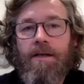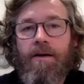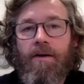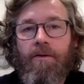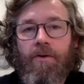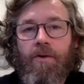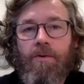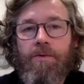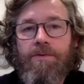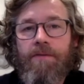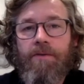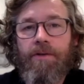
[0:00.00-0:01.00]
although it was
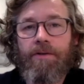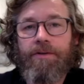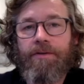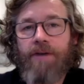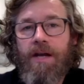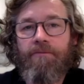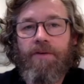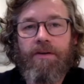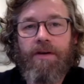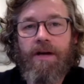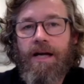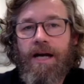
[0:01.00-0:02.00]
difficult to try to
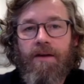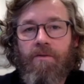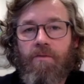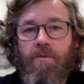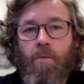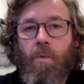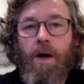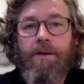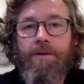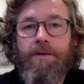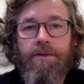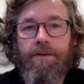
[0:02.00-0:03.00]
figure out kind of what
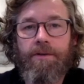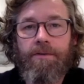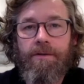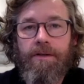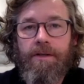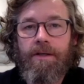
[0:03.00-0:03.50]
to do,